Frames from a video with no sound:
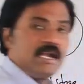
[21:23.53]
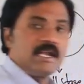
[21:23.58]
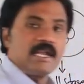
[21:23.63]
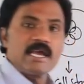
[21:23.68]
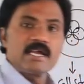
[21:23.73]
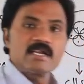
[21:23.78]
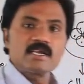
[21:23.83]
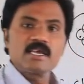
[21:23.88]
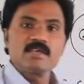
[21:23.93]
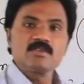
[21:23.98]

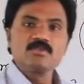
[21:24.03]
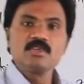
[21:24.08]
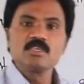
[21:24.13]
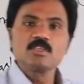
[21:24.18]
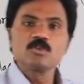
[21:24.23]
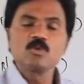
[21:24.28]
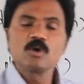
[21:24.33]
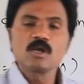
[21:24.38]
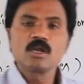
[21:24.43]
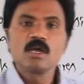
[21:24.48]
acts as
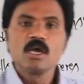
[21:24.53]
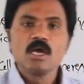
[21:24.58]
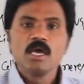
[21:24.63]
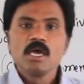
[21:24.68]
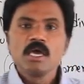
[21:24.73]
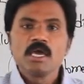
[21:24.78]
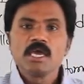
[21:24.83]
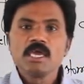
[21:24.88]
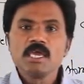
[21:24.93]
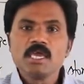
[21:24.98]
this
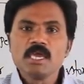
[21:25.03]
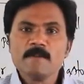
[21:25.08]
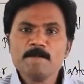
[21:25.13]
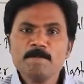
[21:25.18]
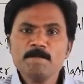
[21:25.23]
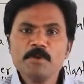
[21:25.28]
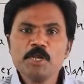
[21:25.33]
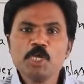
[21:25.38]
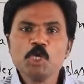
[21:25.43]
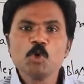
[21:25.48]

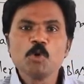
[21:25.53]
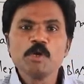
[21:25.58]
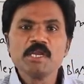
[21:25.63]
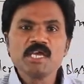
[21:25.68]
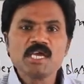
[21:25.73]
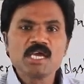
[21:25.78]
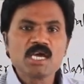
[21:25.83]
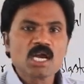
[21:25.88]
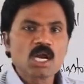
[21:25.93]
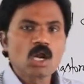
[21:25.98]

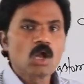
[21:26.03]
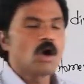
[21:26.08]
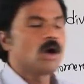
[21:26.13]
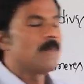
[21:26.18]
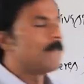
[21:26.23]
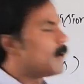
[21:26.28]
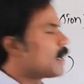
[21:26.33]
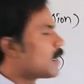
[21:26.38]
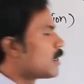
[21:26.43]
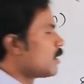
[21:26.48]
embryonic knob and